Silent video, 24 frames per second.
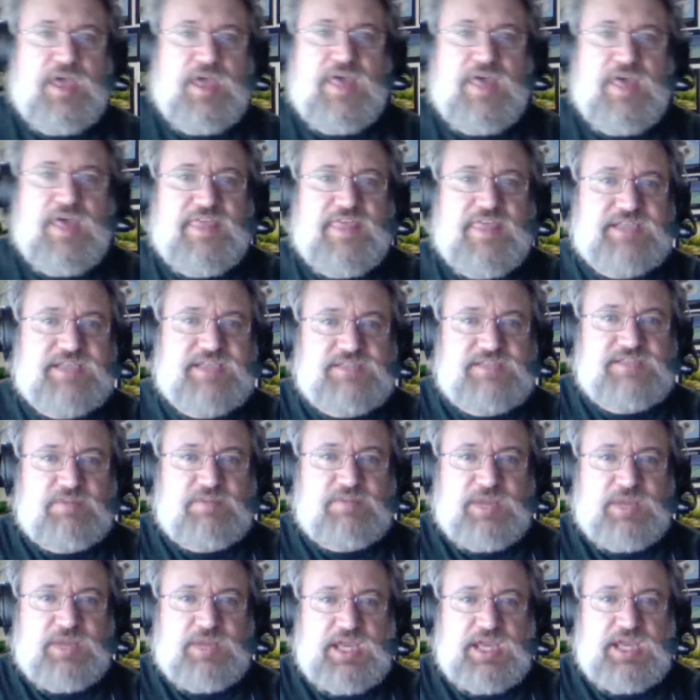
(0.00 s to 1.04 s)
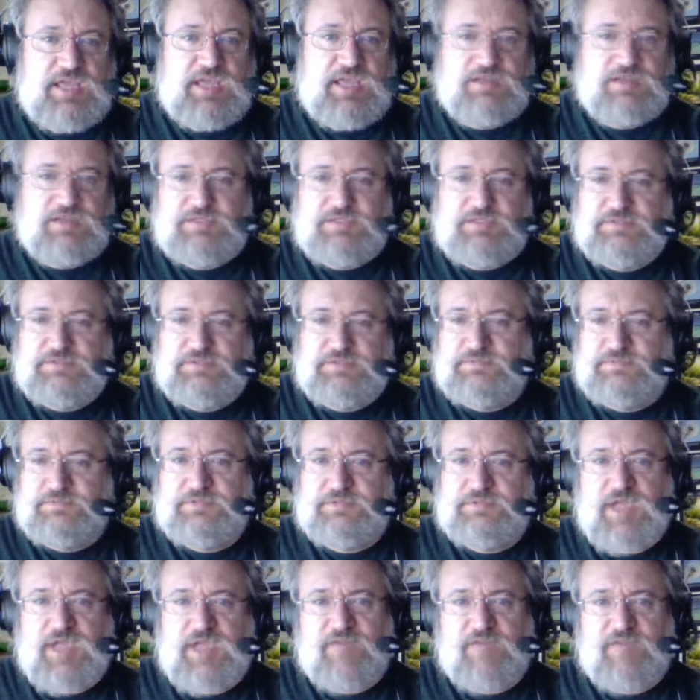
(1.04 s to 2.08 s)
Thanks, everybody.
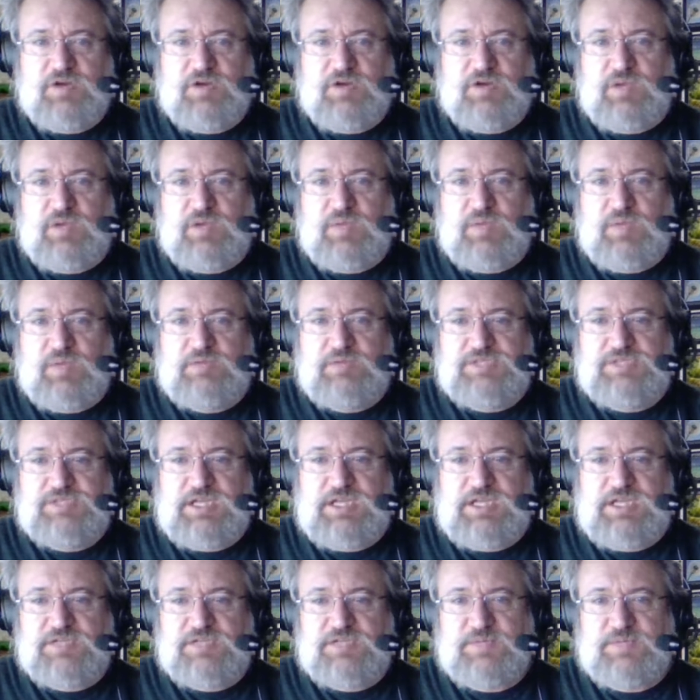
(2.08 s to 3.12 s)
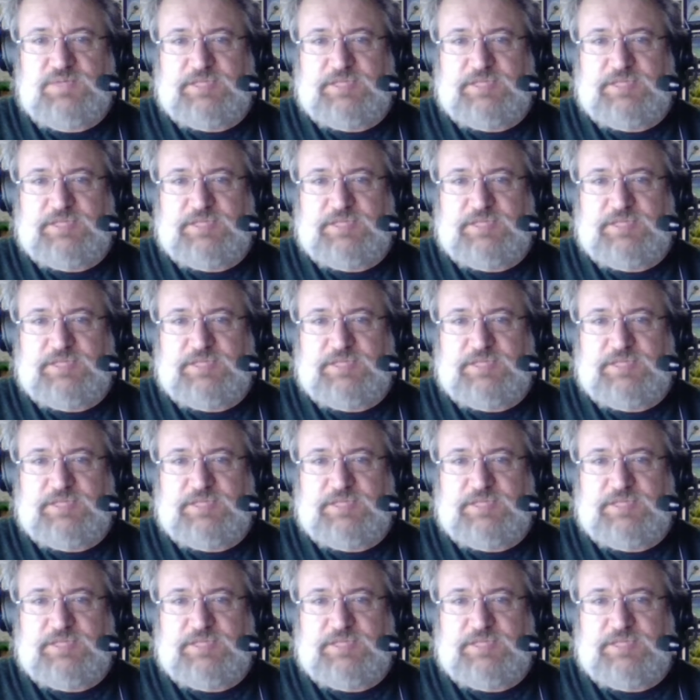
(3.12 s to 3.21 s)
Have a great week. We'll see you next week.